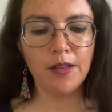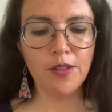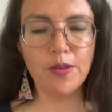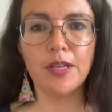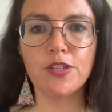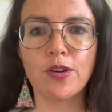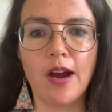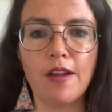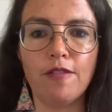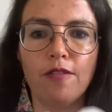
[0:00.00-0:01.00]
you can
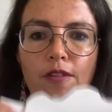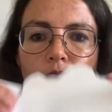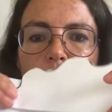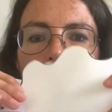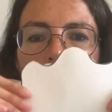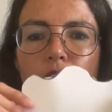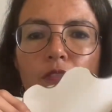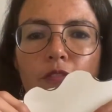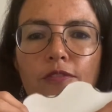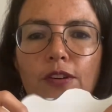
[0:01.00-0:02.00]
try
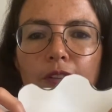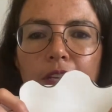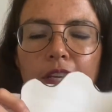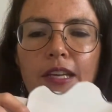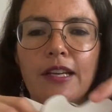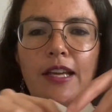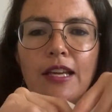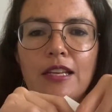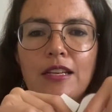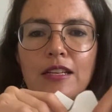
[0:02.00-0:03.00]
folding it again